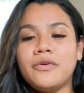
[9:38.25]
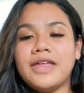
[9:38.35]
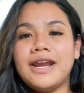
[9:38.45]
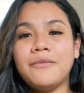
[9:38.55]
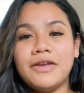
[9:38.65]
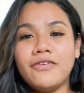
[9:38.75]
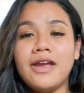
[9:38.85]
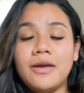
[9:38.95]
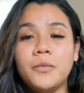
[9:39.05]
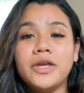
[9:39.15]
Then I wait for
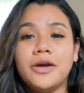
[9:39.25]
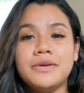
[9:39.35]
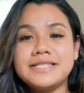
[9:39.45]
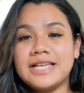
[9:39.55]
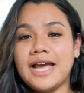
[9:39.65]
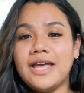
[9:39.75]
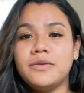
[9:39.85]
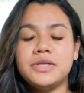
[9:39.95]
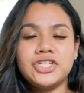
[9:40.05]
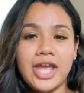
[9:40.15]
him. We go inside,
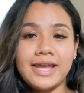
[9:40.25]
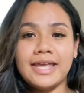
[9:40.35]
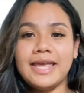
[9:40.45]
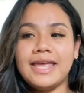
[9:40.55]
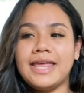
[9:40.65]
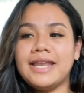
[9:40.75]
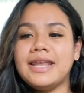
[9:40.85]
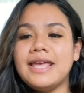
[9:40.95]
we check in.